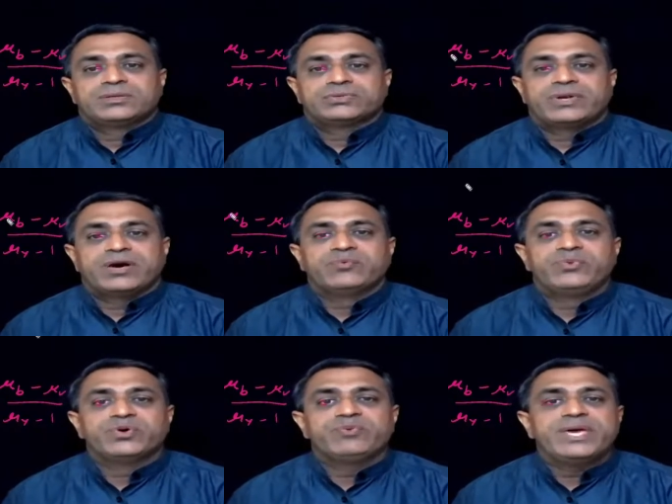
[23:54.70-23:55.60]
So now
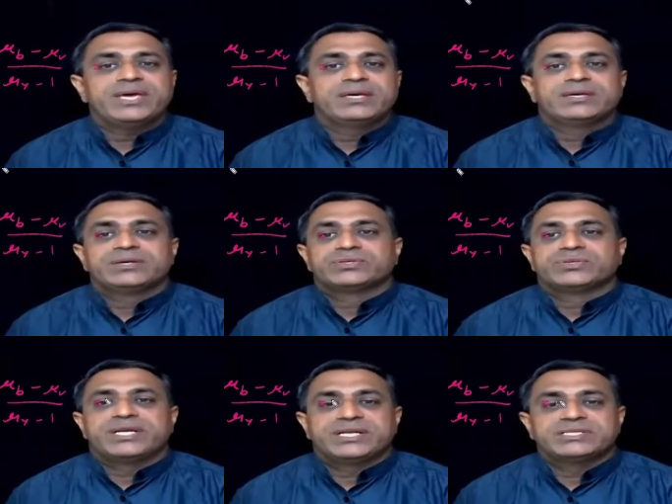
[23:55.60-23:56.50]
mu b, so
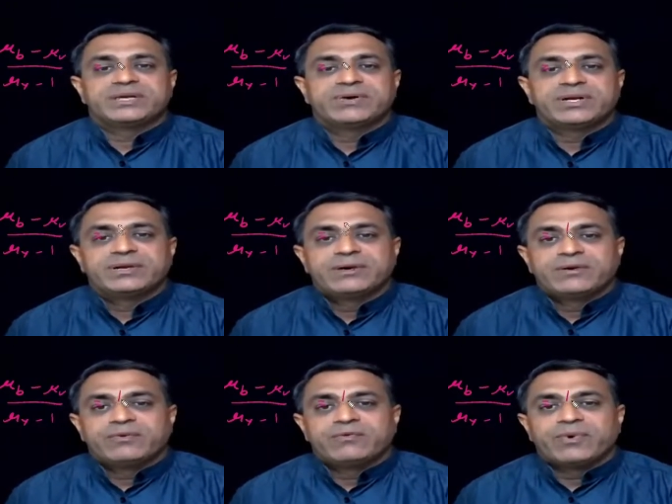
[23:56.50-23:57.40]
that is given
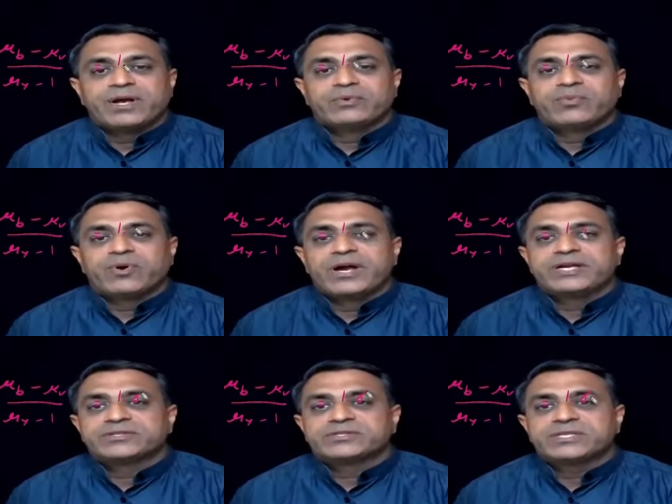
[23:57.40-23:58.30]

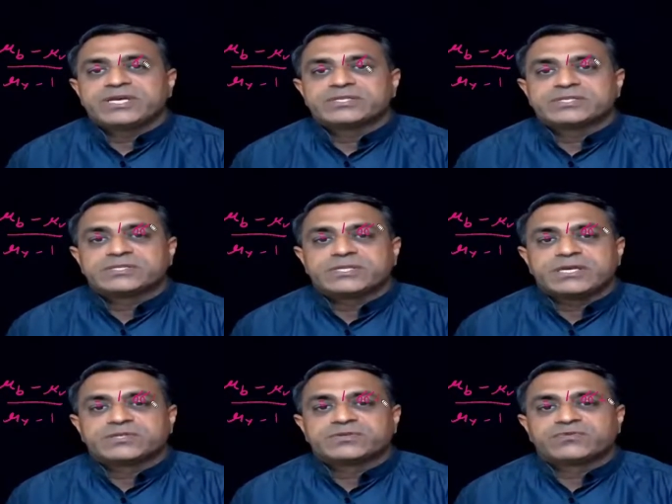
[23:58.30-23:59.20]

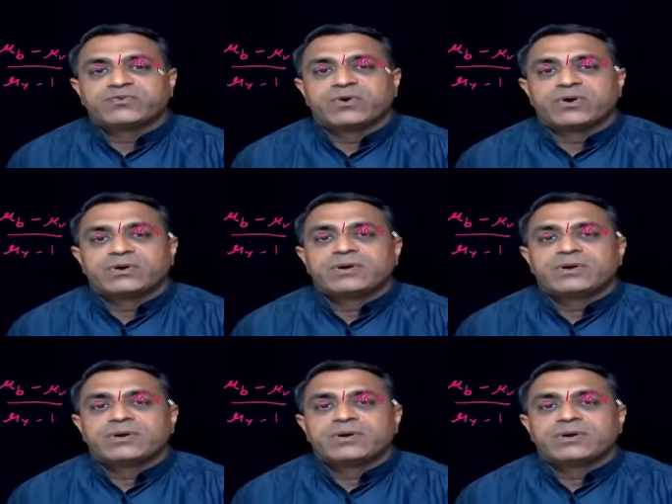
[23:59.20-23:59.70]
1.664